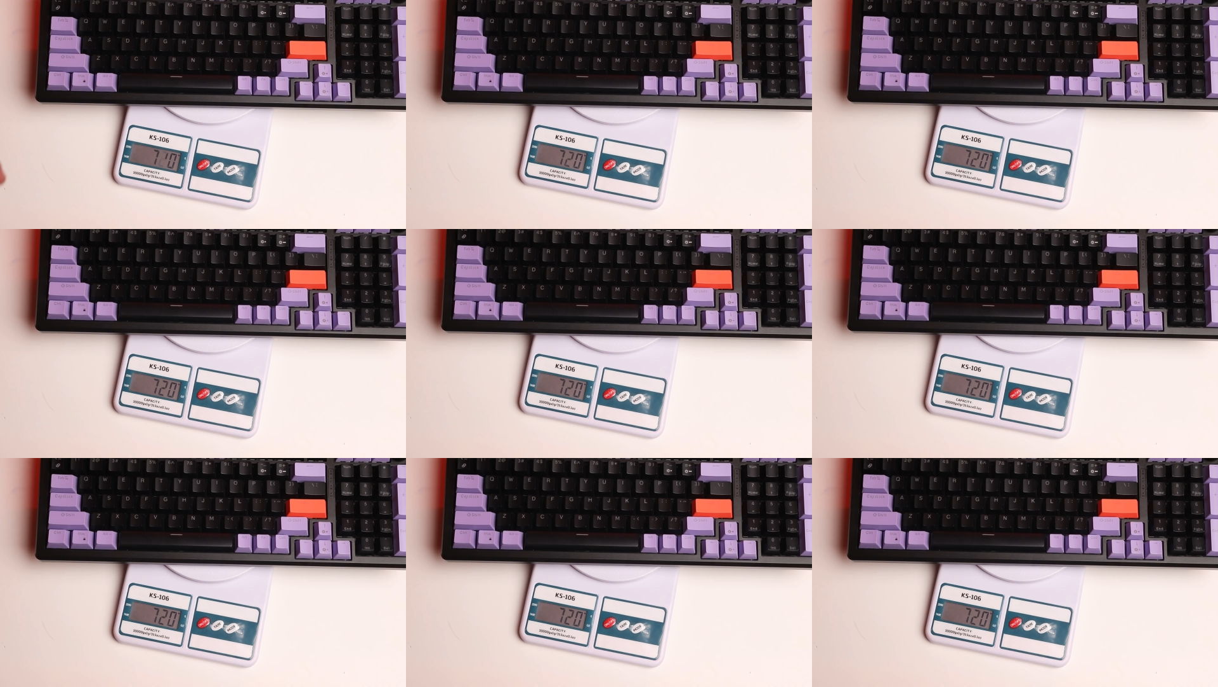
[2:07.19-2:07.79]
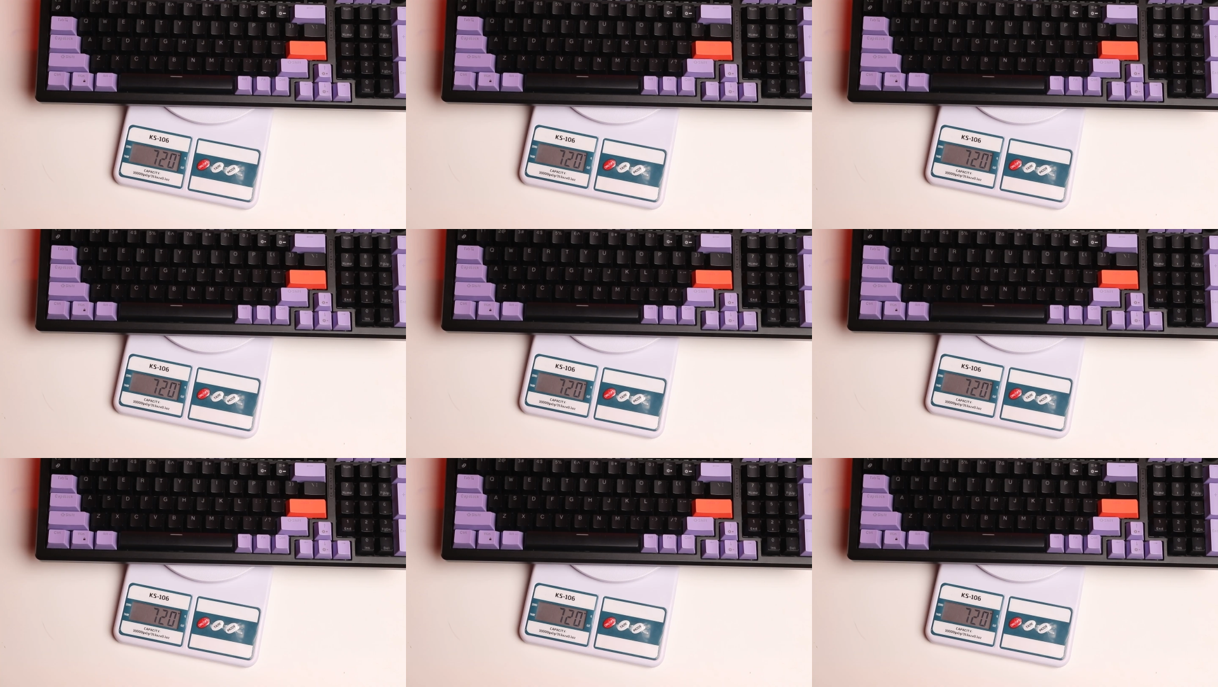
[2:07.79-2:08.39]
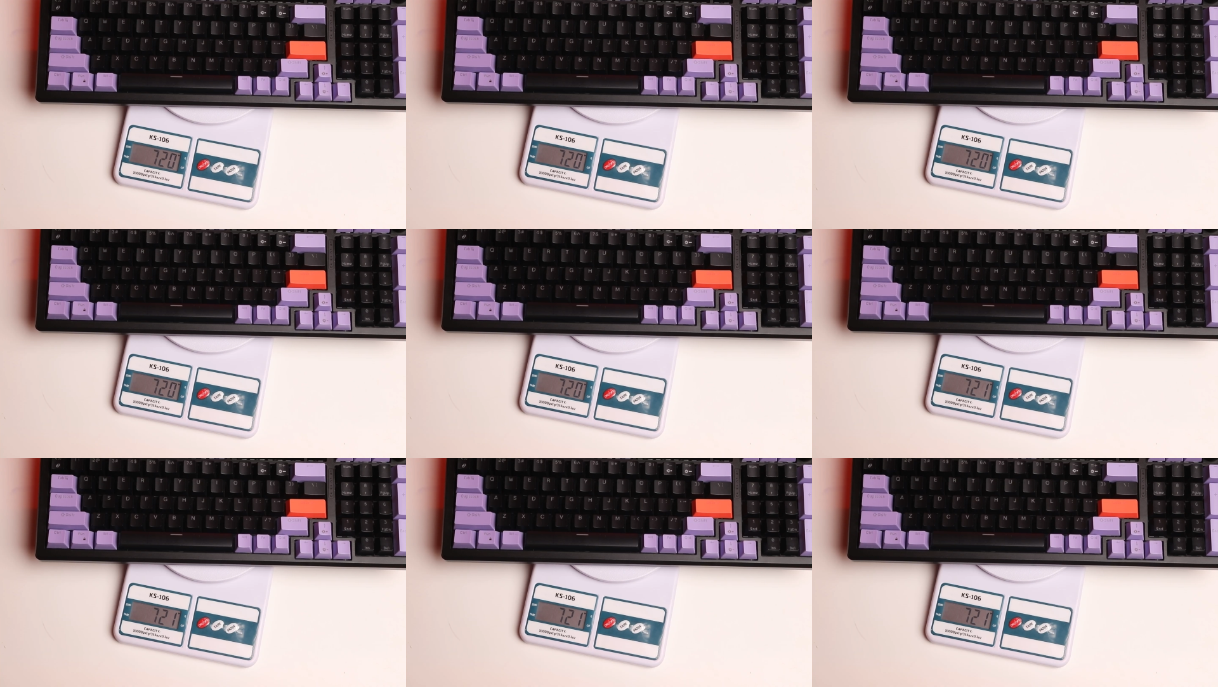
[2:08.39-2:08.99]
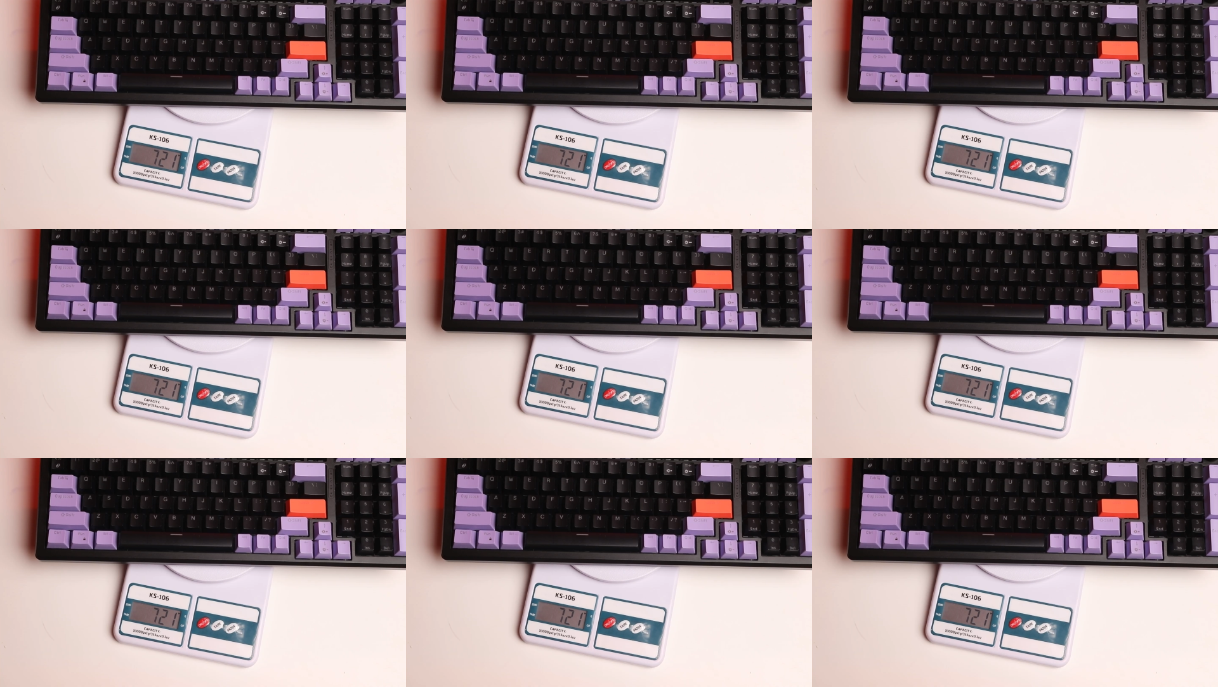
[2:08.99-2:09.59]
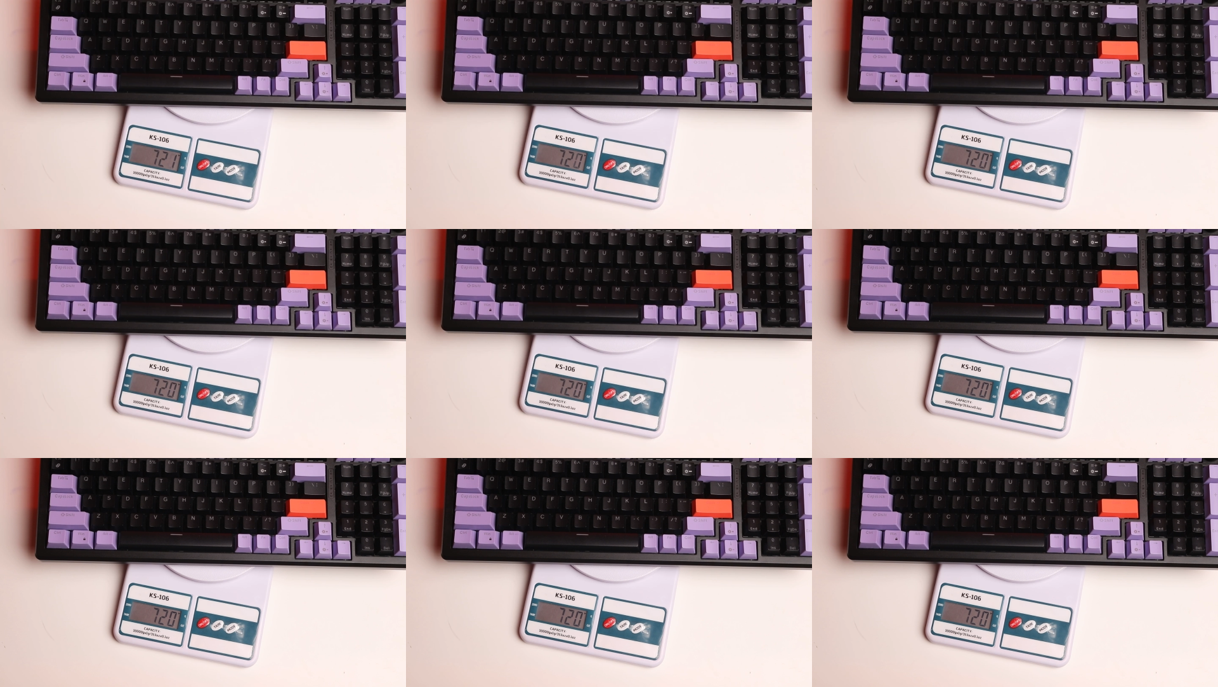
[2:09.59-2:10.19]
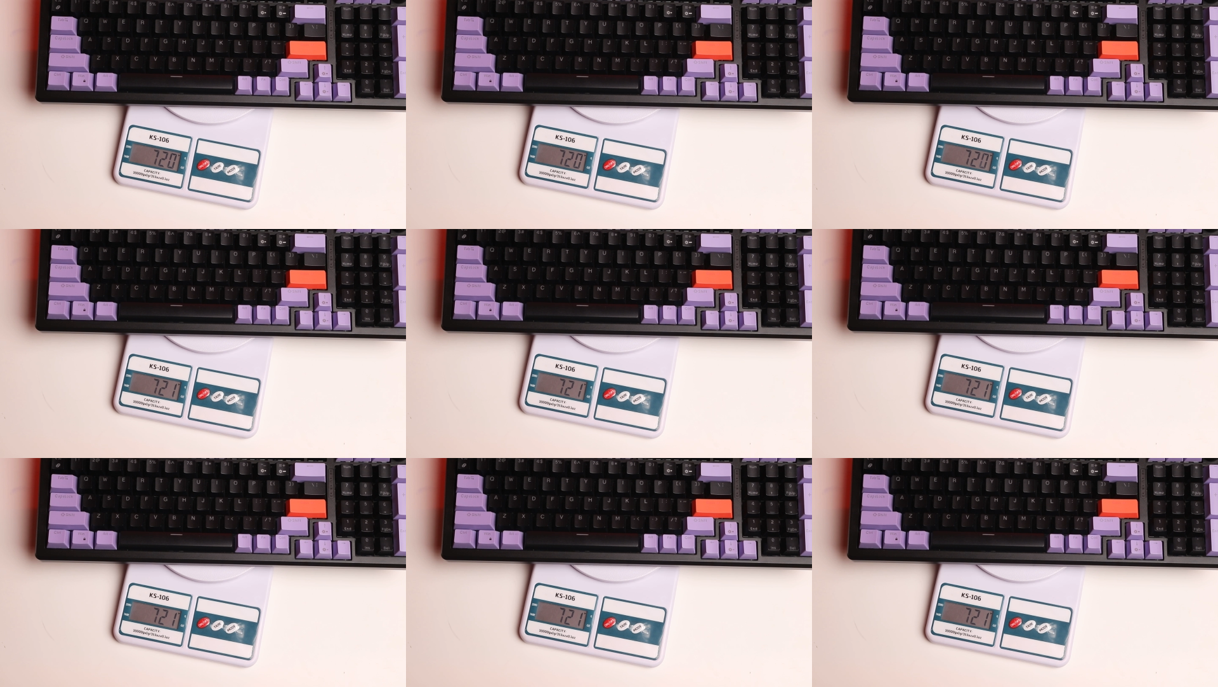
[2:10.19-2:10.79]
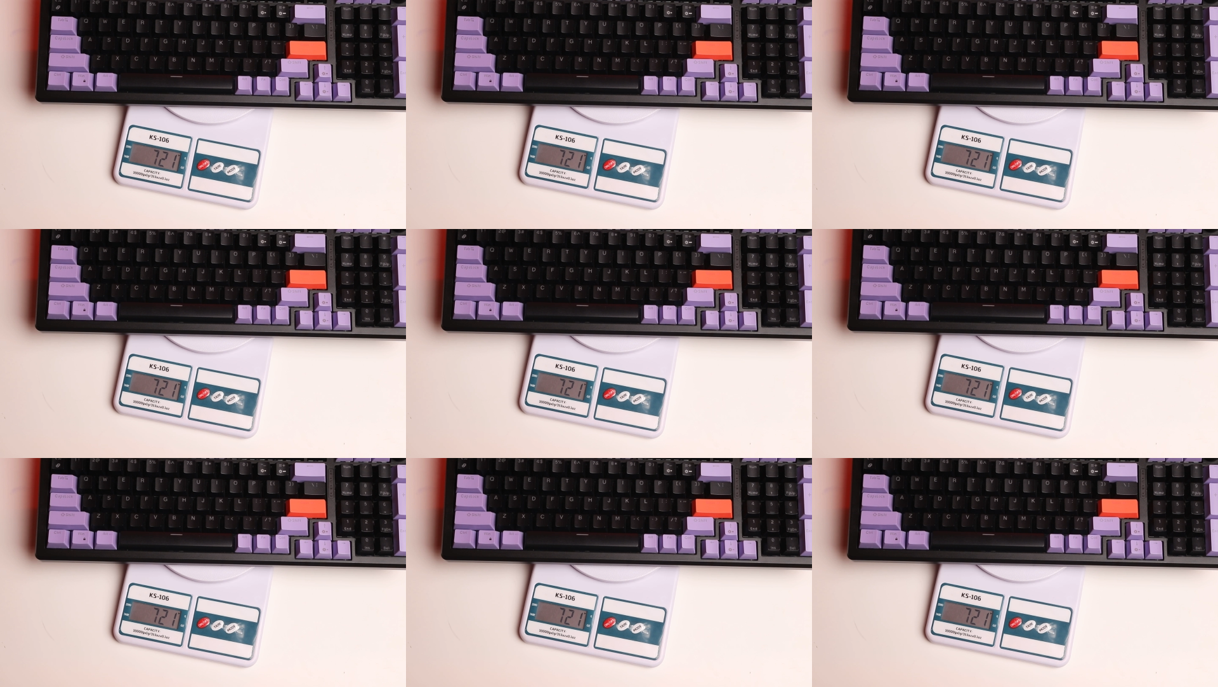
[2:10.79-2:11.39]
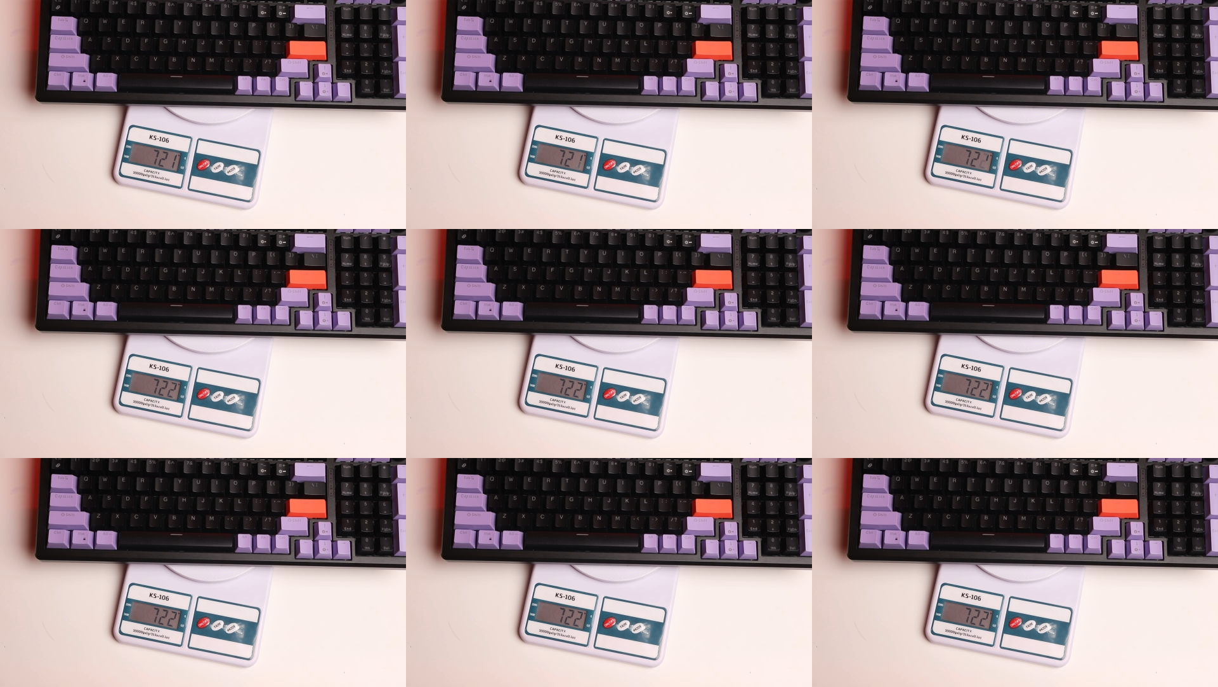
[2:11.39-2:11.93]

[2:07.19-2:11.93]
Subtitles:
Nobody's mouth can be seen.